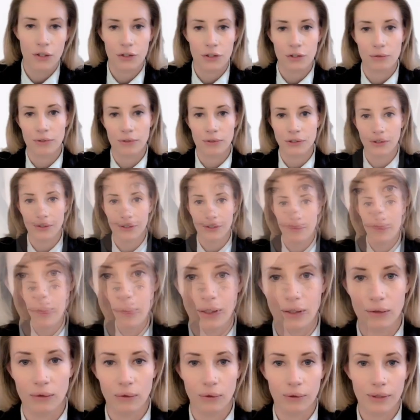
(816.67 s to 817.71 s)
So we're talking
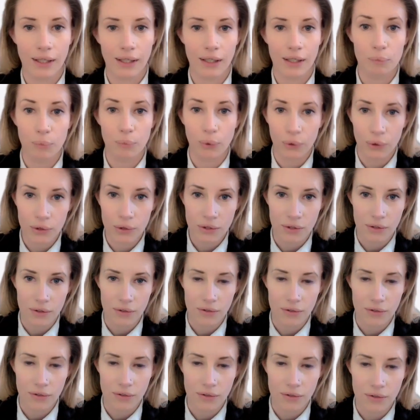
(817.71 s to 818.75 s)
about looking at
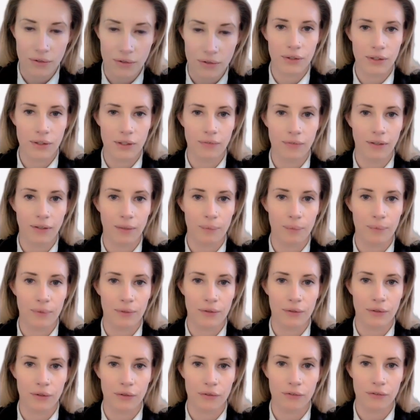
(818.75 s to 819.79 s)
borders or the development
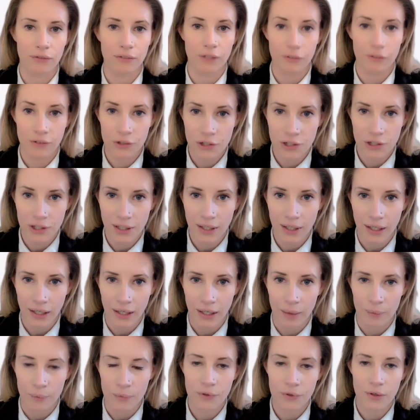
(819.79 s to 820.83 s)
of refugee
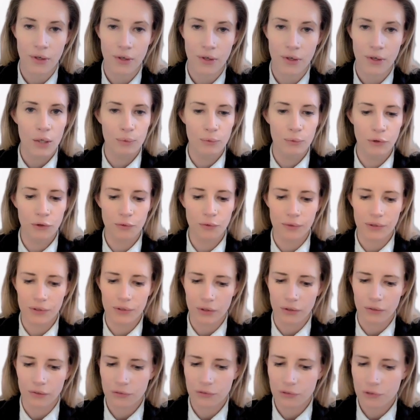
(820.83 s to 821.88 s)
camps, movement
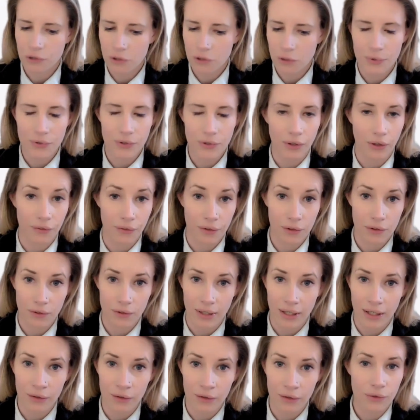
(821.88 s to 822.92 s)
of troops on the
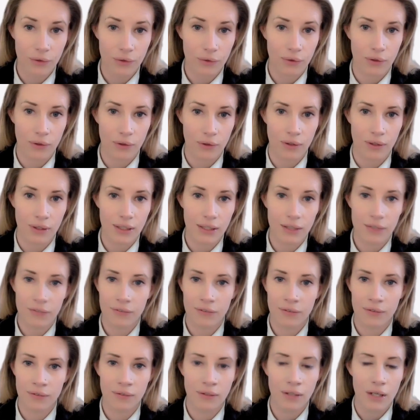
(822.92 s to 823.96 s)
ground, or
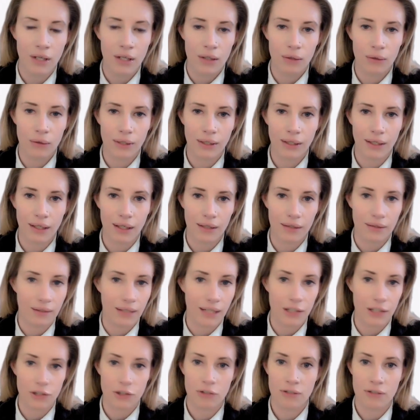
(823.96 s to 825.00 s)
even looking at
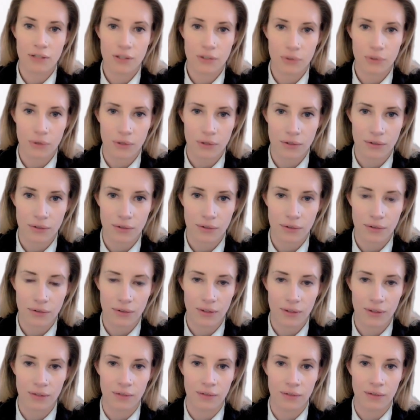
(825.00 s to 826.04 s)
natural resources
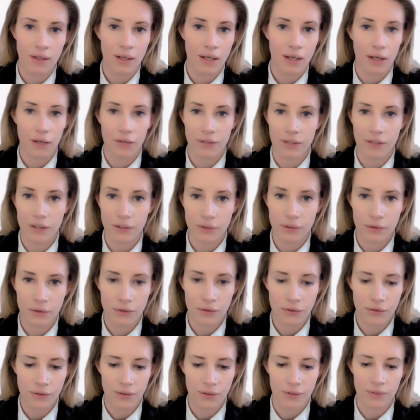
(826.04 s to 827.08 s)
and how they're
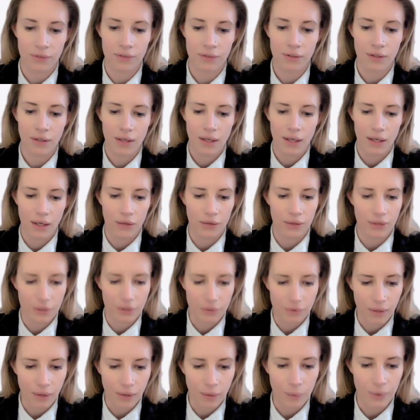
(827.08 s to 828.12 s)
used and how they're
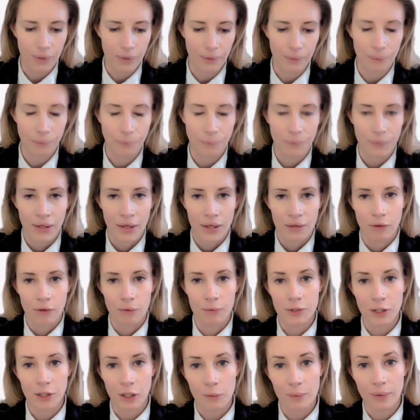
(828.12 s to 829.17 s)
developing. When we
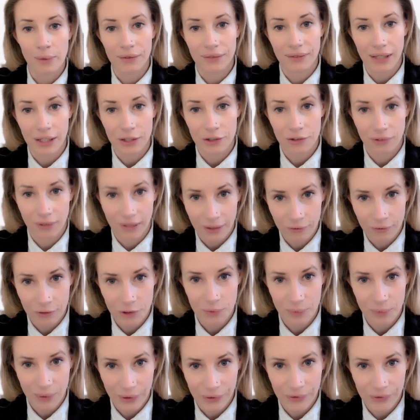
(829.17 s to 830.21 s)
talk about natural language
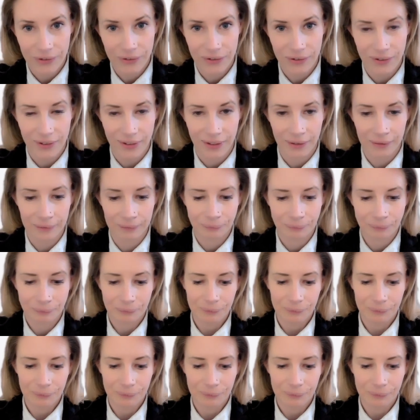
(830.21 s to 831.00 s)
processing,